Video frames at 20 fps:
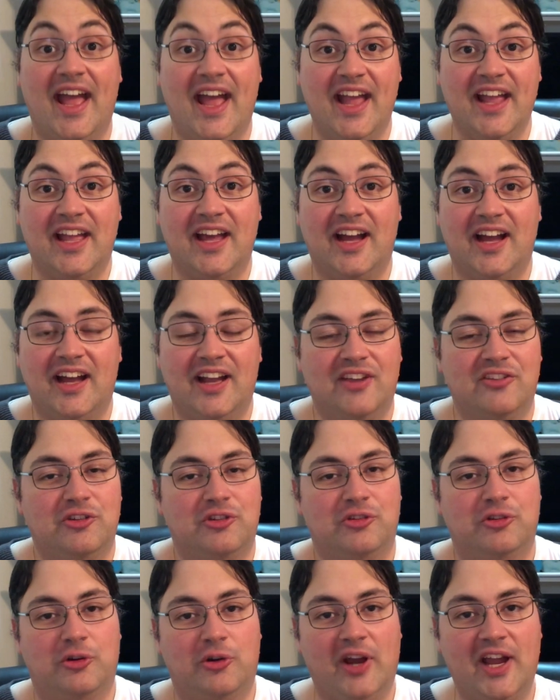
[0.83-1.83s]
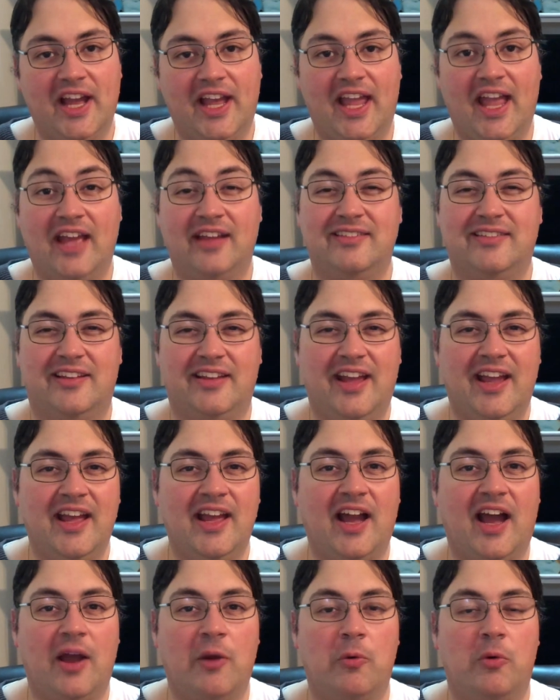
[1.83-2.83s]
Hey guys, it's Greg, and
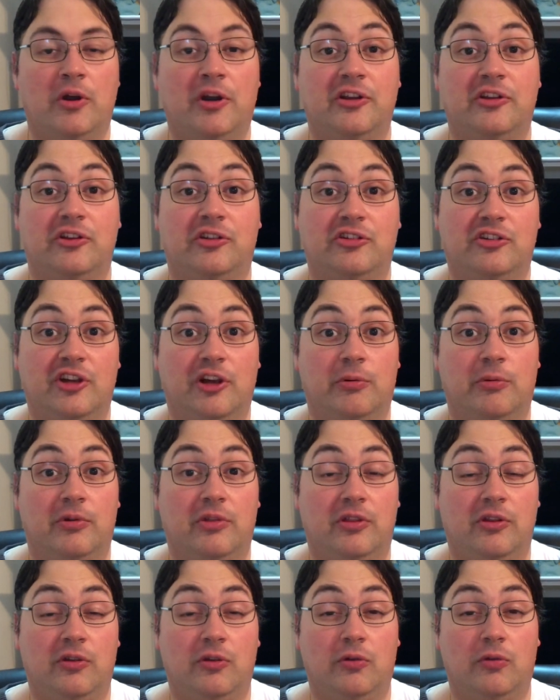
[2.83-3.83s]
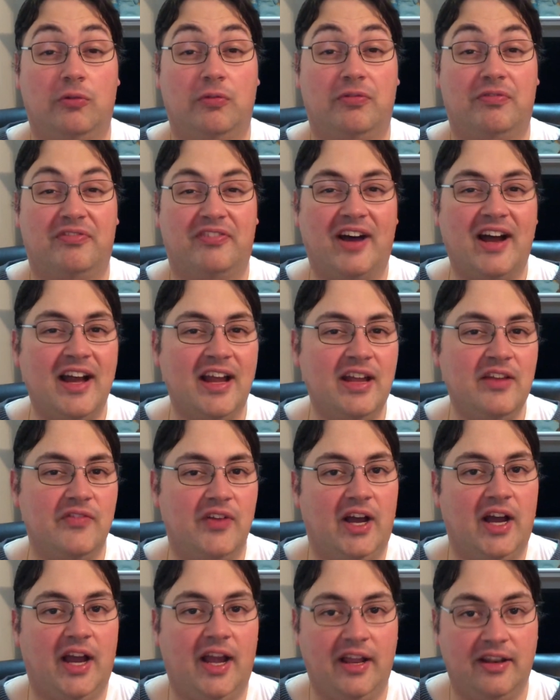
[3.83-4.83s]
today I wanted to share with you 5
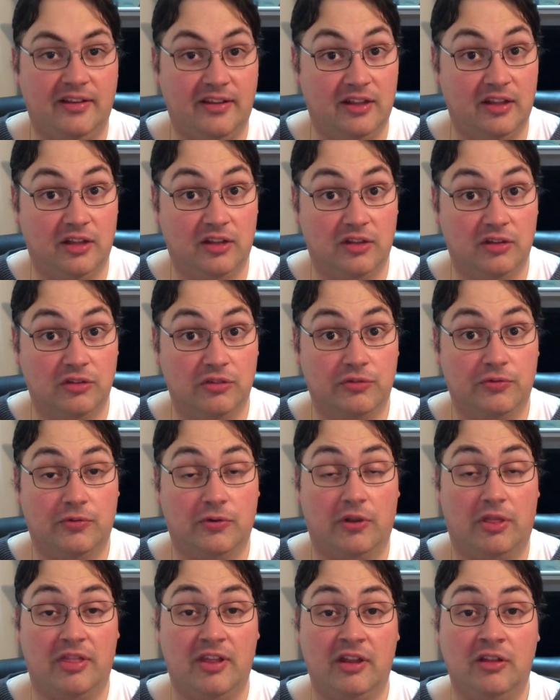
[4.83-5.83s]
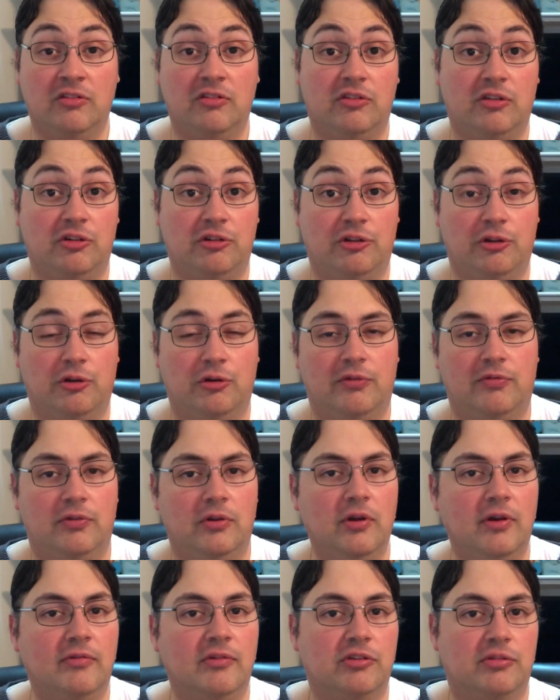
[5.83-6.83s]
ideas for things to do if
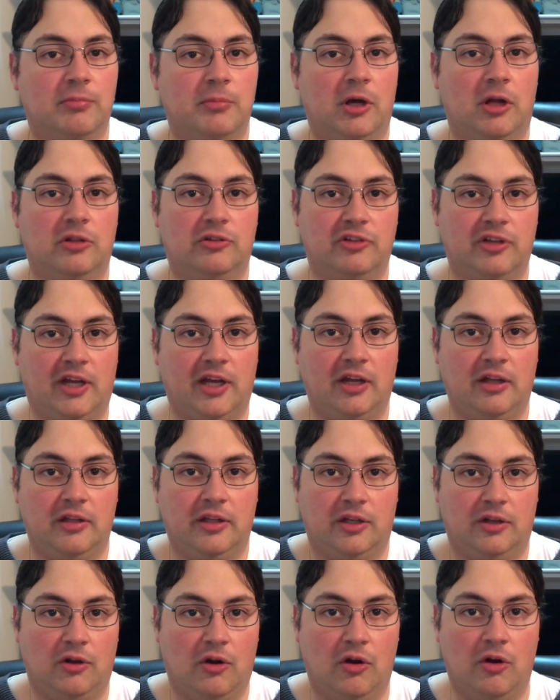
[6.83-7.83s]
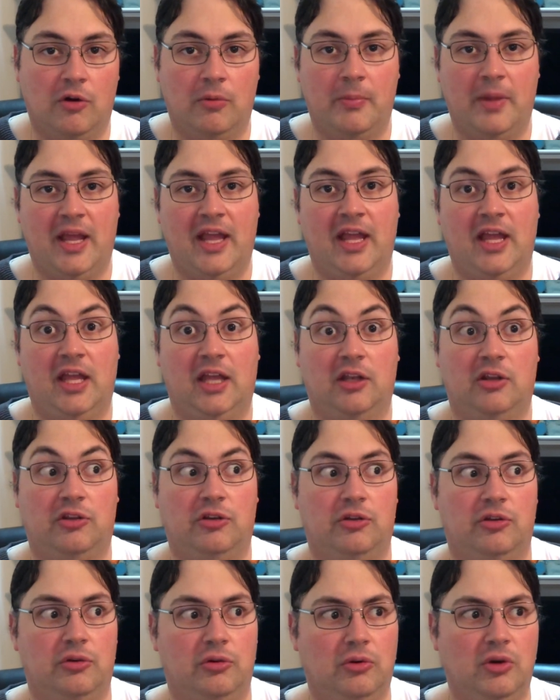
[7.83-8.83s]
you have a small child at home
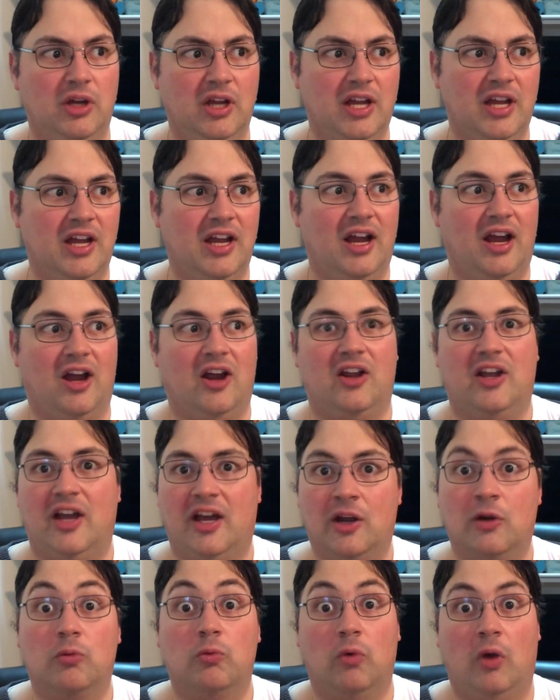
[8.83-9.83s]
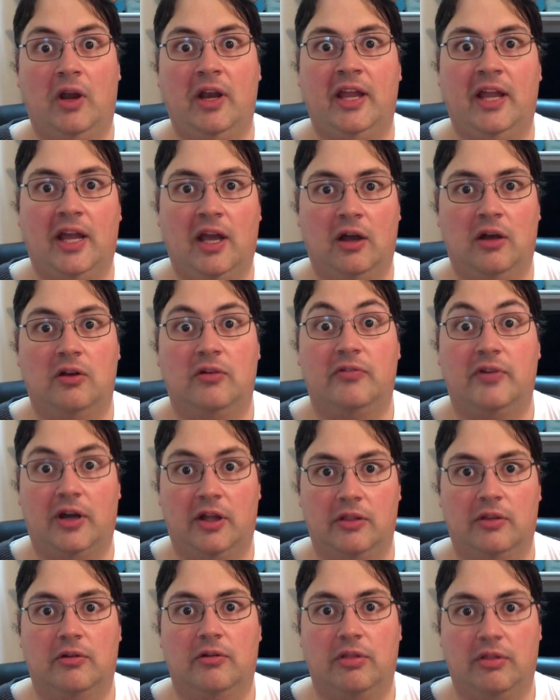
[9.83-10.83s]
and you are kind of running out of
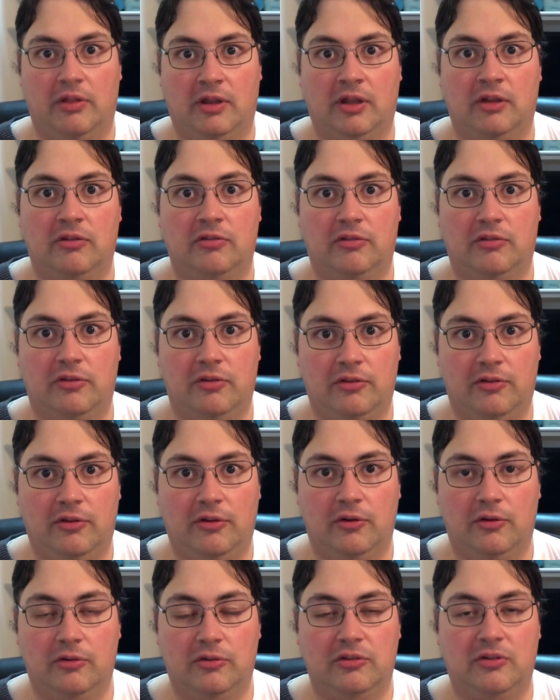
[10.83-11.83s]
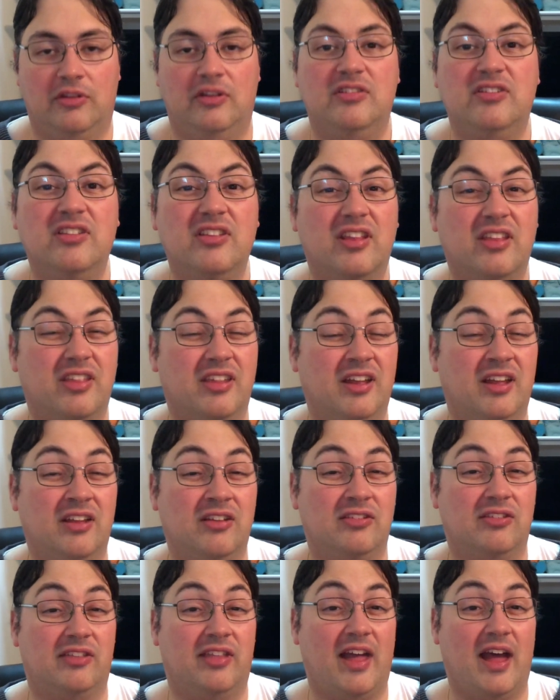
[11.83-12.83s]
other things to do. So these are the
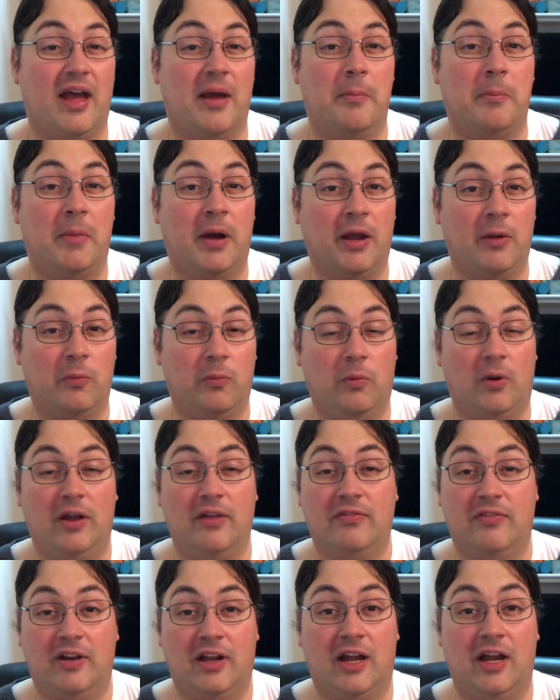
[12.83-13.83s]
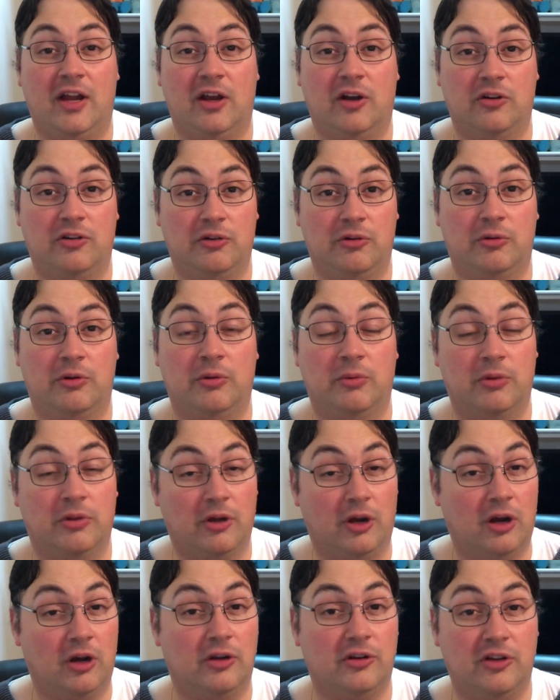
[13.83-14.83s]
things that my wife and I are doing
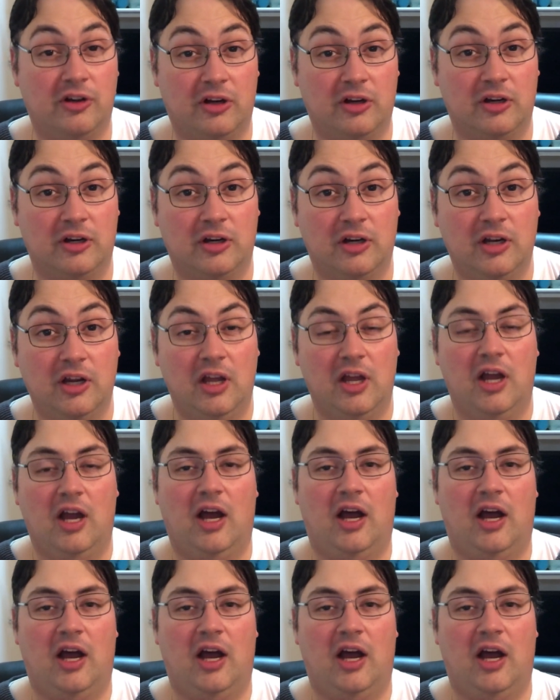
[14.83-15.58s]
with our daughter.